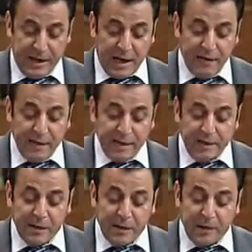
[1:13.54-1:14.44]
Given
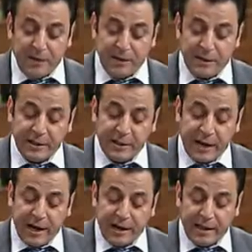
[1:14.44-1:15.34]
recent publicity
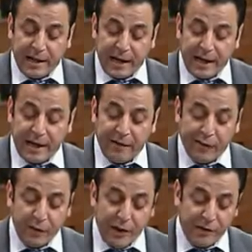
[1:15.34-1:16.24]
regarding the Canada
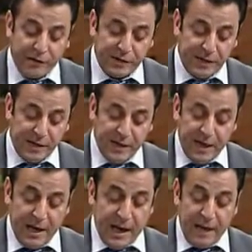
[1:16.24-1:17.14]
Revenue Agency
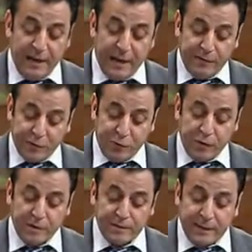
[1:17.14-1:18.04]
and the
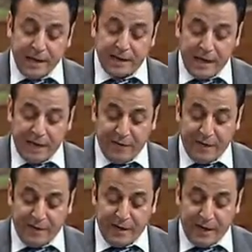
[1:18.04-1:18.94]
offshore tax
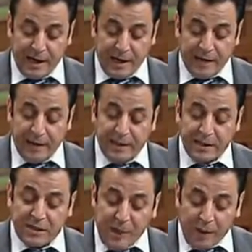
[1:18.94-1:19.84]
havens, that
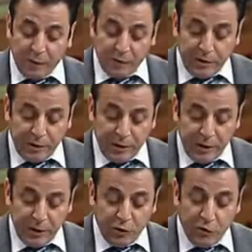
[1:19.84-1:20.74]
is bound
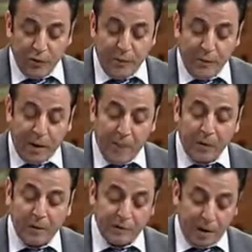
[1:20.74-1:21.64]
to be a
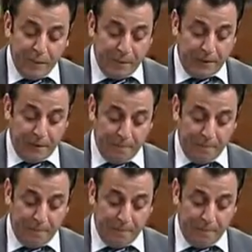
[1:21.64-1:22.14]
popular topic.